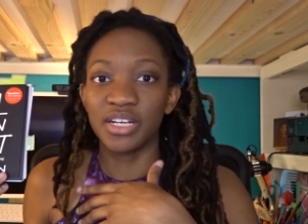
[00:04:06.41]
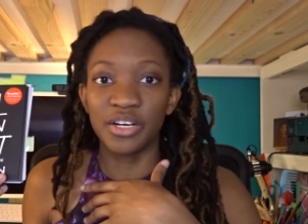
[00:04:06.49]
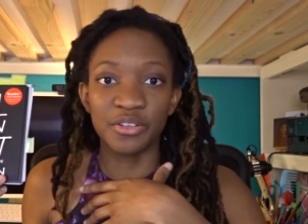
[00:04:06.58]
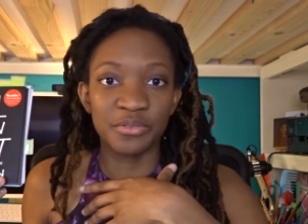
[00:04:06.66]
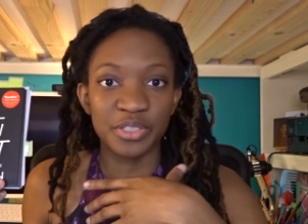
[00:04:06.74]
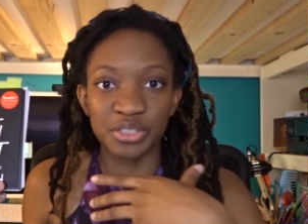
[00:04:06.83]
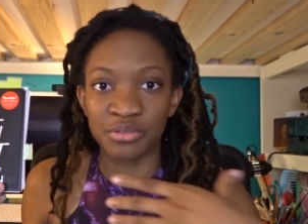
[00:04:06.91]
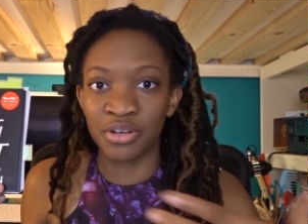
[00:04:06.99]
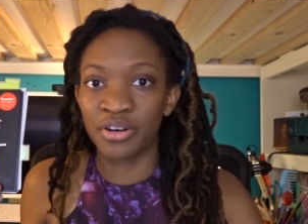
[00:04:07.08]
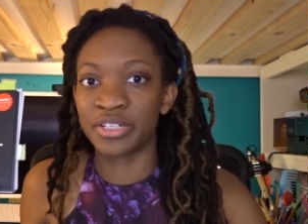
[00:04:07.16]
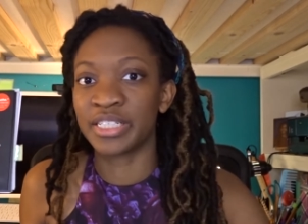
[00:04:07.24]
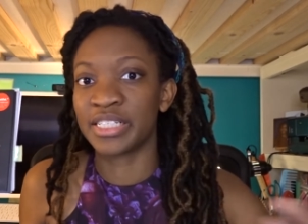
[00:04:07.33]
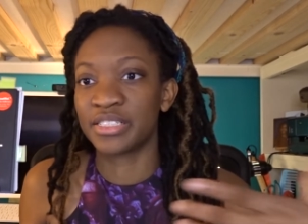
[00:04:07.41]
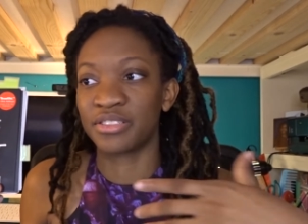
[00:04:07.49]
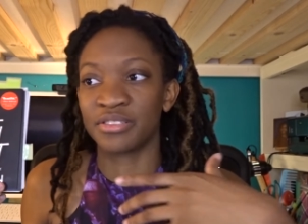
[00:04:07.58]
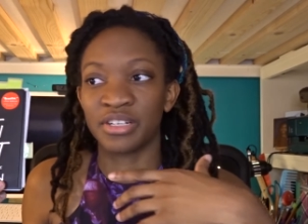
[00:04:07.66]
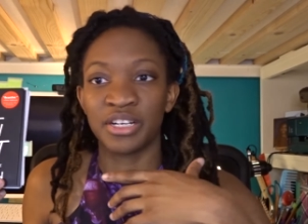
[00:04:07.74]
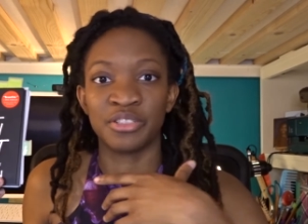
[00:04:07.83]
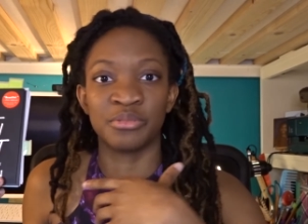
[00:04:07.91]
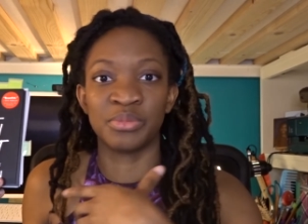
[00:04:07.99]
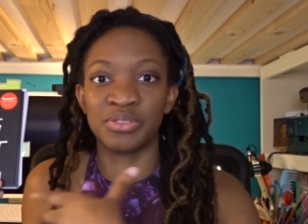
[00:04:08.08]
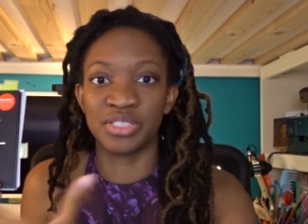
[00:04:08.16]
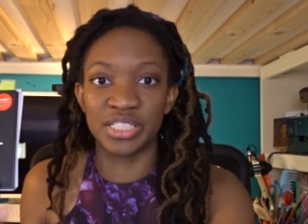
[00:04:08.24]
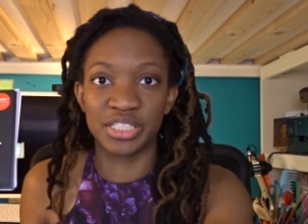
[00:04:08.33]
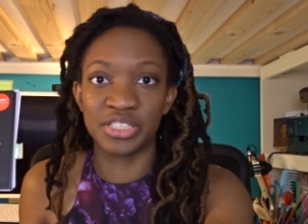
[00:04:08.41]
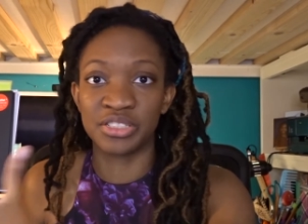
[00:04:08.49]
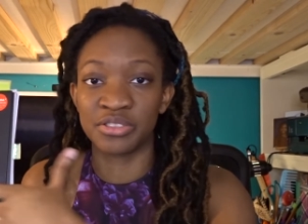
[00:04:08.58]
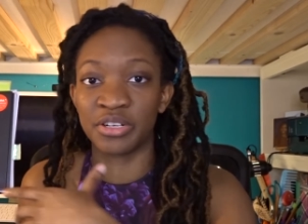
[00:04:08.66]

other visual artists or other musicians